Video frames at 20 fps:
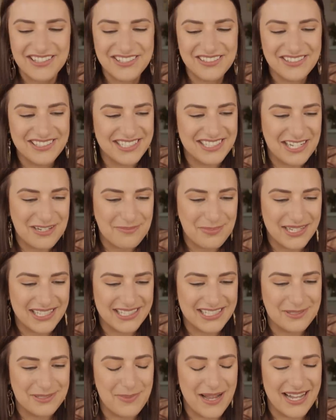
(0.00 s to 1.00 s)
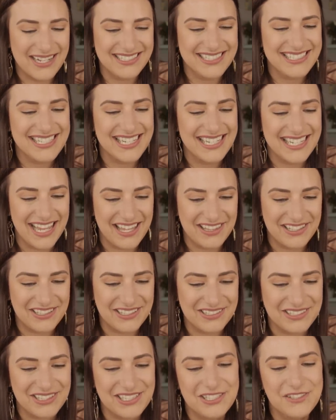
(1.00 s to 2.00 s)
was so excited putting this box
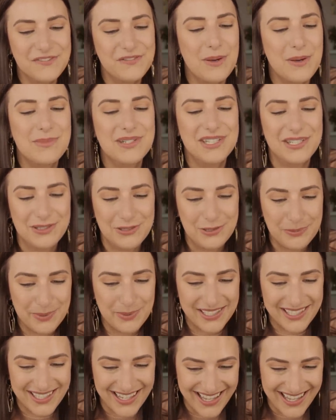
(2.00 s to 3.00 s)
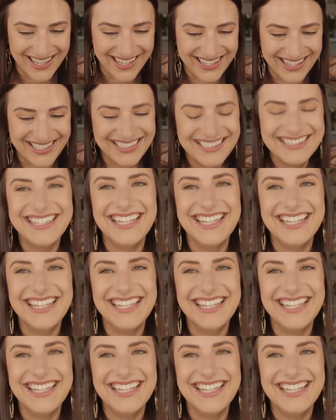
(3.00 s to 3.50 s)
together. Goodies from the UPA.